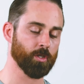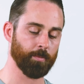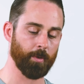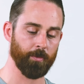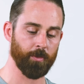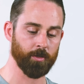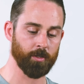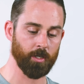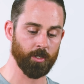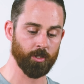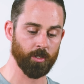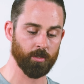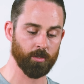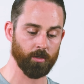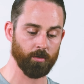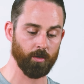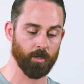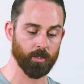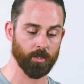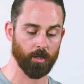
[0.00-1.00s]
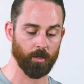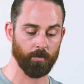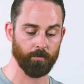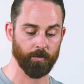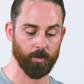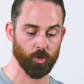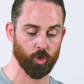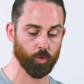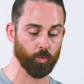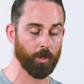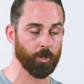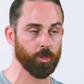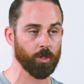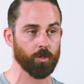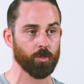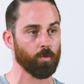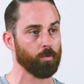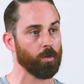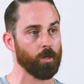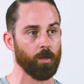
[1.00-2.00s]
about the DG series of
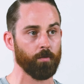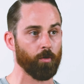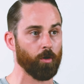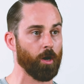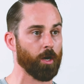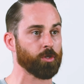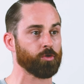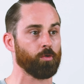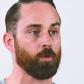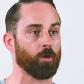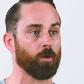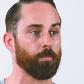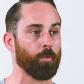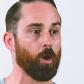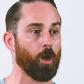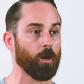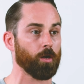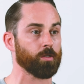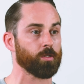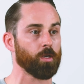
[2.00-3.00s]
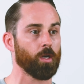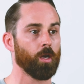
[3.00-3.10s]
switches or any of our X300 products,